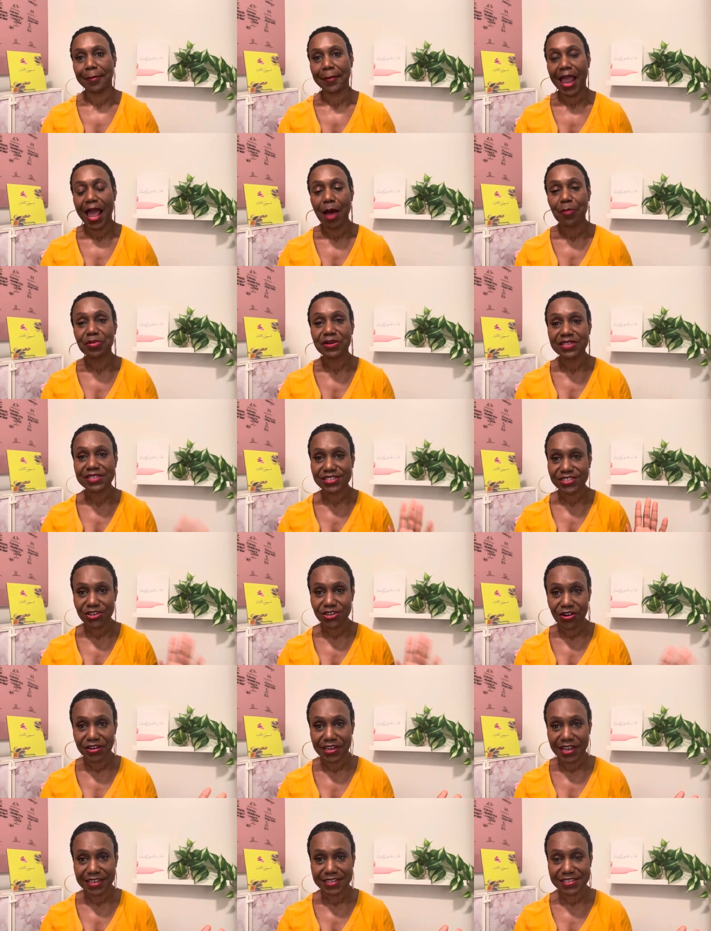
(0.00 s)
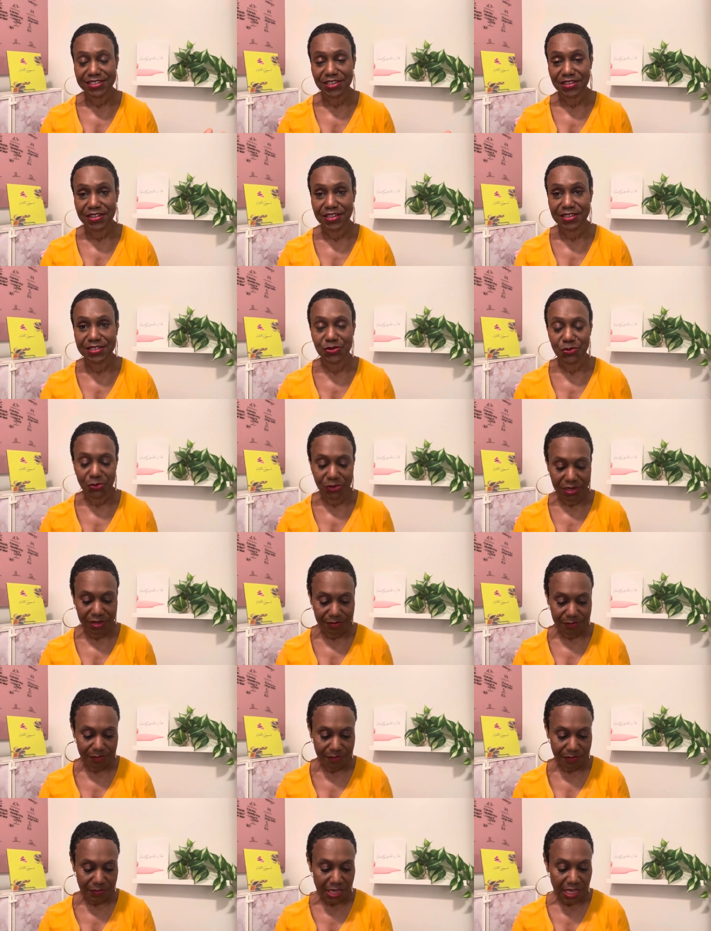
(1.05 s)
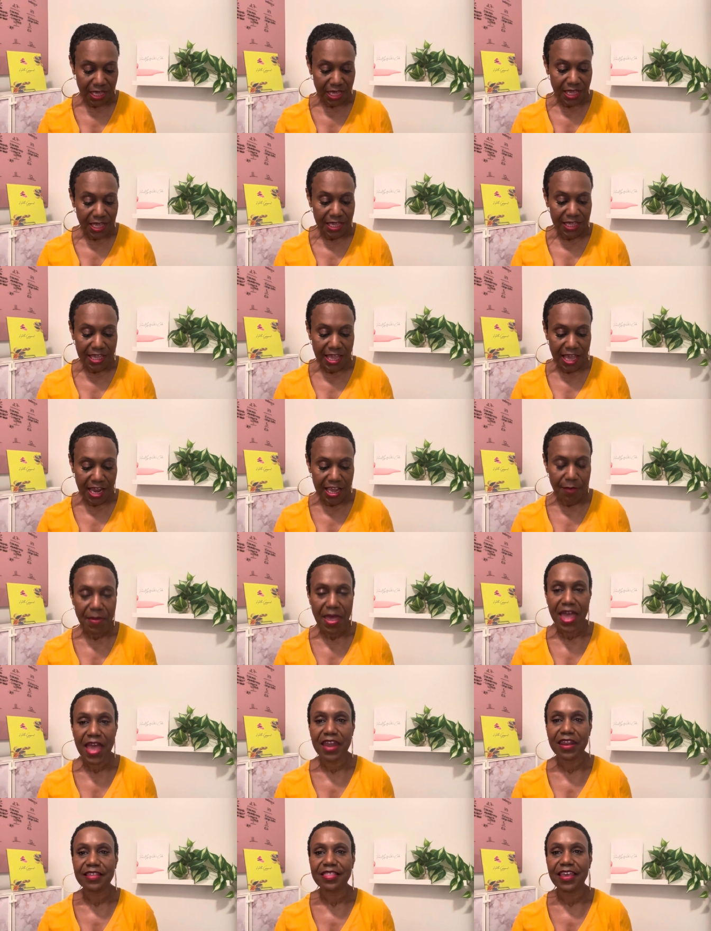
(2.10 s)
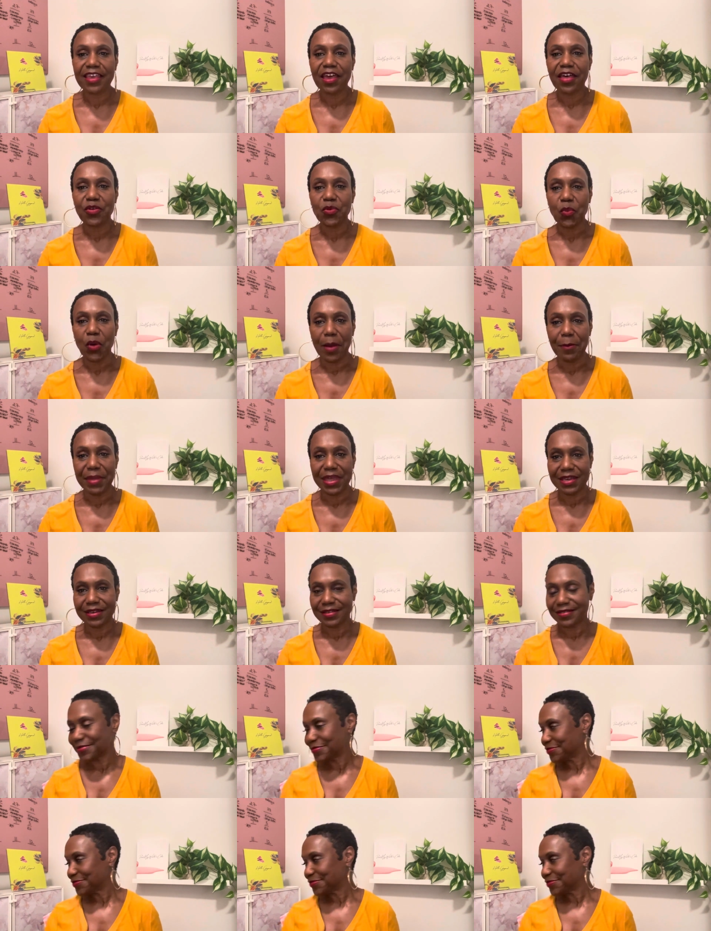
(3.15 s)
I put a star next to this one. Getting mad at the other woman.